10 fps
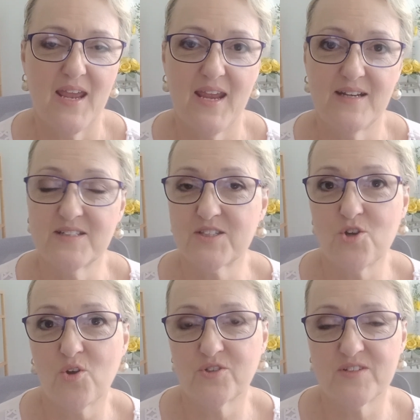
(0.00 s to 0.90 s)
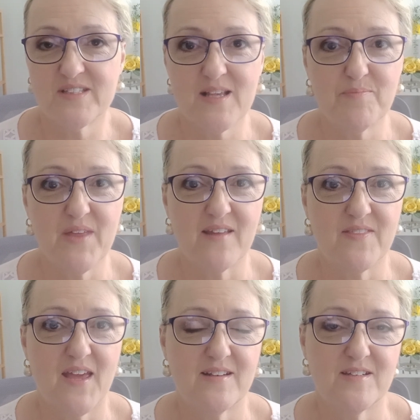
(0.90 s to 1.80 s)
And it's not something
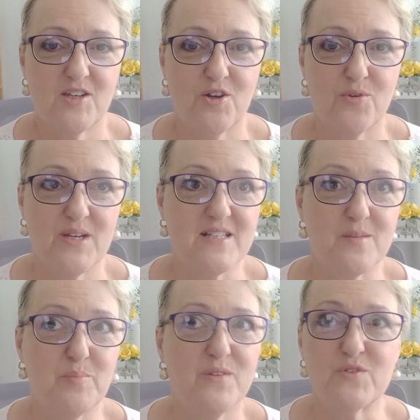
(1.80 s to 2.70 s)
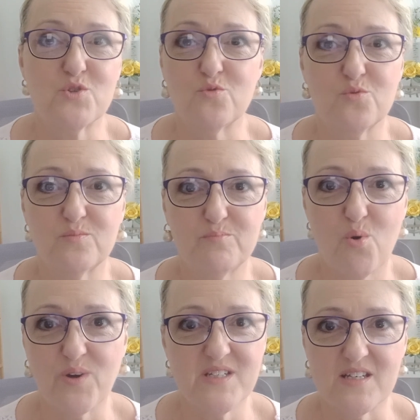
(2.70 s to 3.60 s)
that, is a pivotal
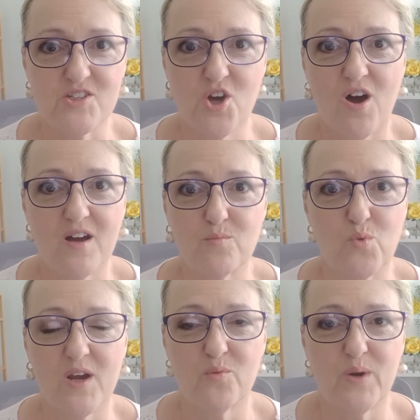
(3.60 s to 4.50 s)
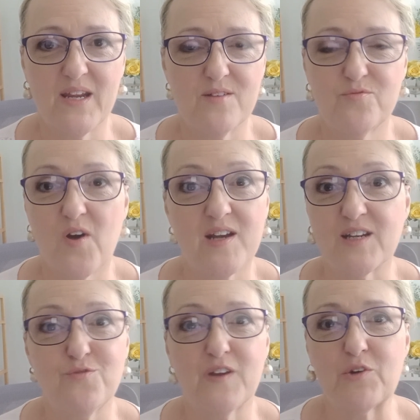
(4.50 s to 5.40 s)
point in time where we
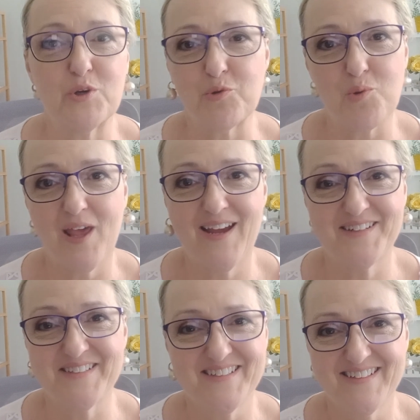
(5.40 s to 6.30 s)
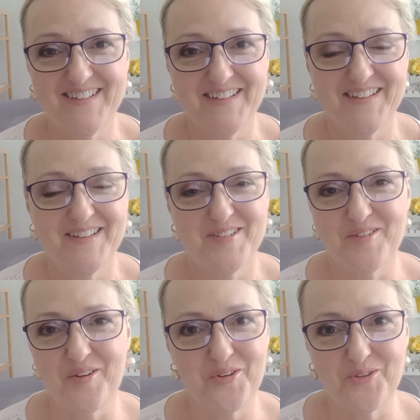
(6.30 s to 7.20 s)
finally figure it all out.
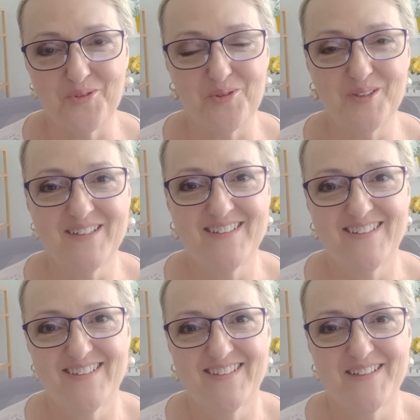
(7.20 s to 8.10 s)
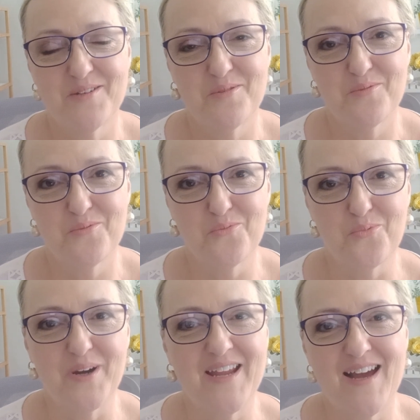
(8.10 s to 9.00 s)
Not at all.
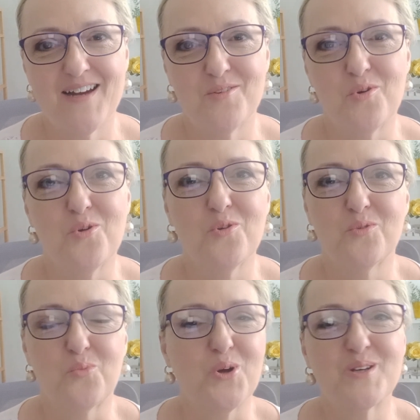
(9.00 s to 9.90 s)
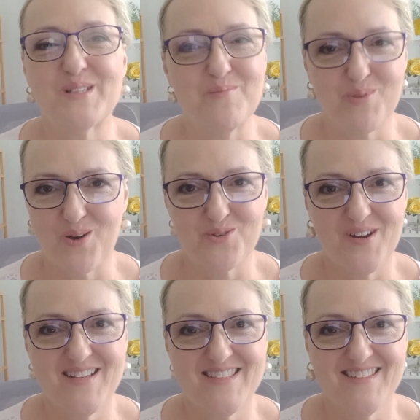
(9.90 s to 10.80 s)
We are all works in
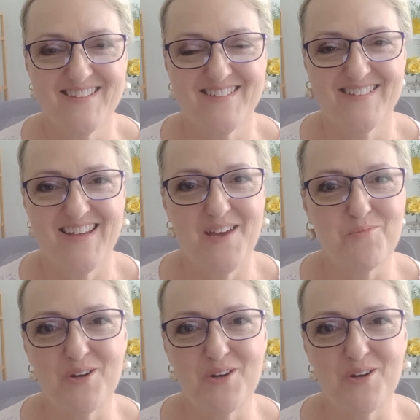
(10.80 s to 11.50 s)
progress, and